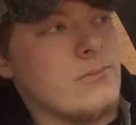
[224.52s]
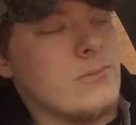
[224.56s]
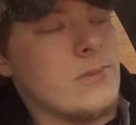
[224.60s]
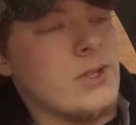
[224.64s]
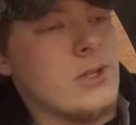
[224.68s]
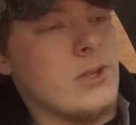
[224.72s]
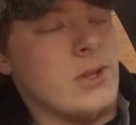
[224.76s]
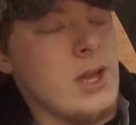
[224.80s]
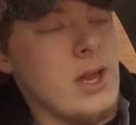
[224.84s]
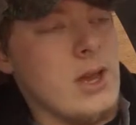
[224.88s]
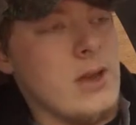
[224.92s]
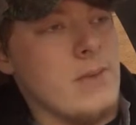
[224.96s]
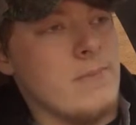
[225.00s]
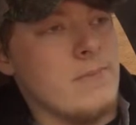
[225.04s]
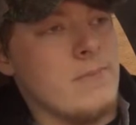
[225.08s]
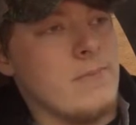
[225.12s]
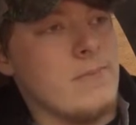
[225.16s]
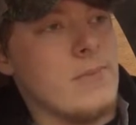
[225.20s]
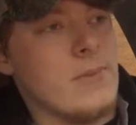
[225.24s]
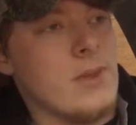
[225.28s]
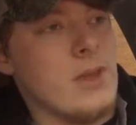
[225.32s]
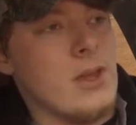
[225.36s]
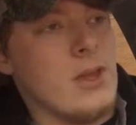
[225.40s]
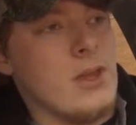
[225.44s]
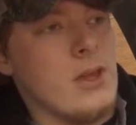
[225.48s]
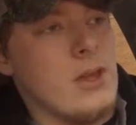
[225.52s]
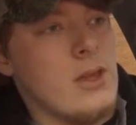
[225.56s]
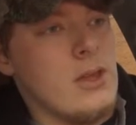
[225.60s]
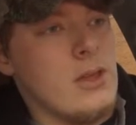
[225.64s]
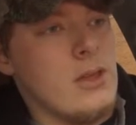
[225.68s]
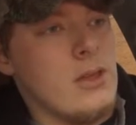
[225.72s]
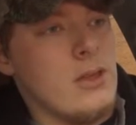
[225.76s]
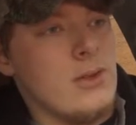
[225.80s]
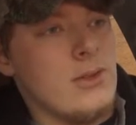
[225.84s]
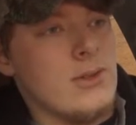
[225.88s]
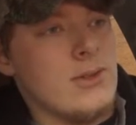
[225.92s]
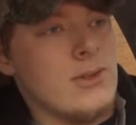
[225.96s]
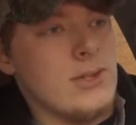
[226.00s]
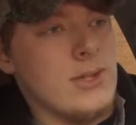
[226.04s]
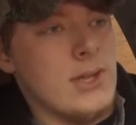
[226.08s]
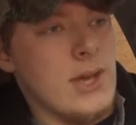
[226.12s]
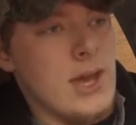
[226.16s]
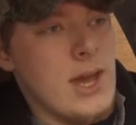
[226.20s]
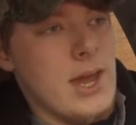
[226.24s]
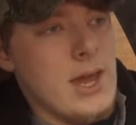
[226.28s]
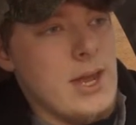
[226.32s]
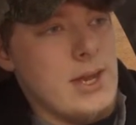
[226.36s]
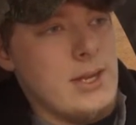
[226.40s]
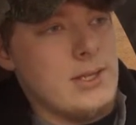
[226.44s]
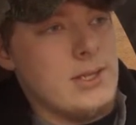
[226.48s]
So yeah, there's
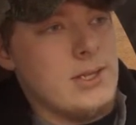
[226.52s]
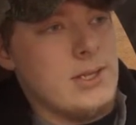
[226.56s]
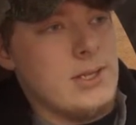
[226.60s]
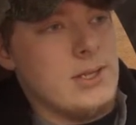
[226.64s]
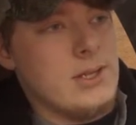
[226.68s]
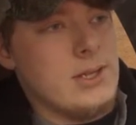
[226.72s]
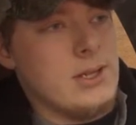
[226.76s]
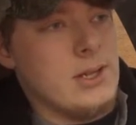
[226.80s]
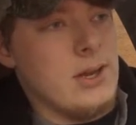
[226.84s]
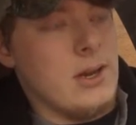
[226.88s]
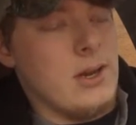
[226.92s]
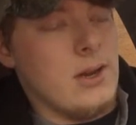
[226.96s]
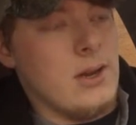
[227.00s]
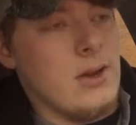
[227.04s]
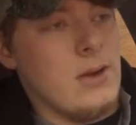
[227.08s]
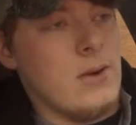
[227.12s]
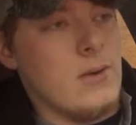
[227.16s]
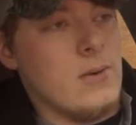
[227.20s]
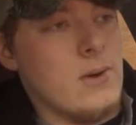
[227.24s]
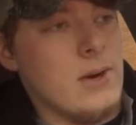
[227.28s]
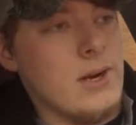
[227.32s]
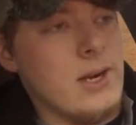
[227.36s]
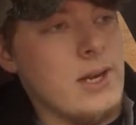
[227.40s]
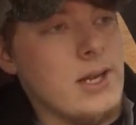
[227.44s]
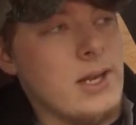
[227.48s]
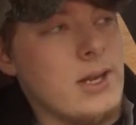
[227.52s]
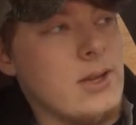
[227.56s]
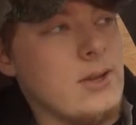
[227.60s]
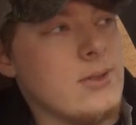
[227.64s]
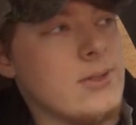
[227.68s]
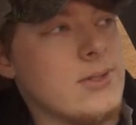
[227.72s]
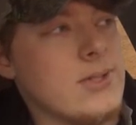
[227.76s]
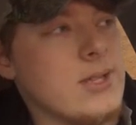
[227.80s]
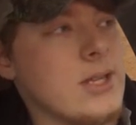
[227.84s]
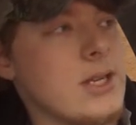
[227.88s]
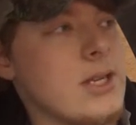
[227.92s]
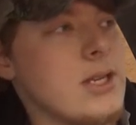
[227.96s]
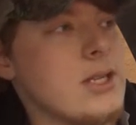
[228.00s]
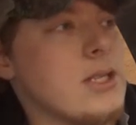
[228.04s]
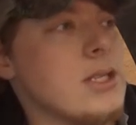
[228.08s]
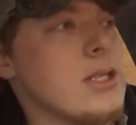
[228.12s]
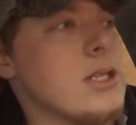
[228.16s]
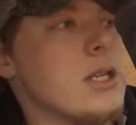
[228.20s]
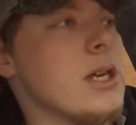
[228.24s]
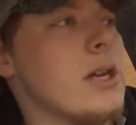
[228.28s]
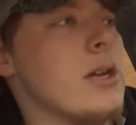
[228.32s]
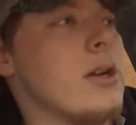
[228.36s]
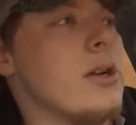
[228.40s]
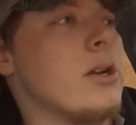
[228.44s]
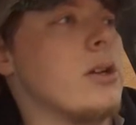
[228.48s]
that. What else is
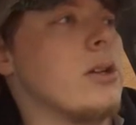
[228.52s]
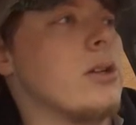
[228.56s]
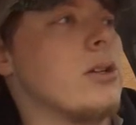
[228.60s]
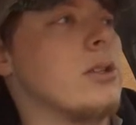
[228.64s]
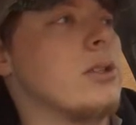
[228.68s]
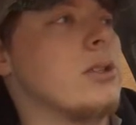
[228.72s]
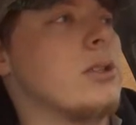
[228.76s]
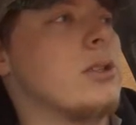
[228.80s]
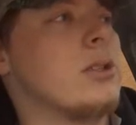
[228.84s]
there?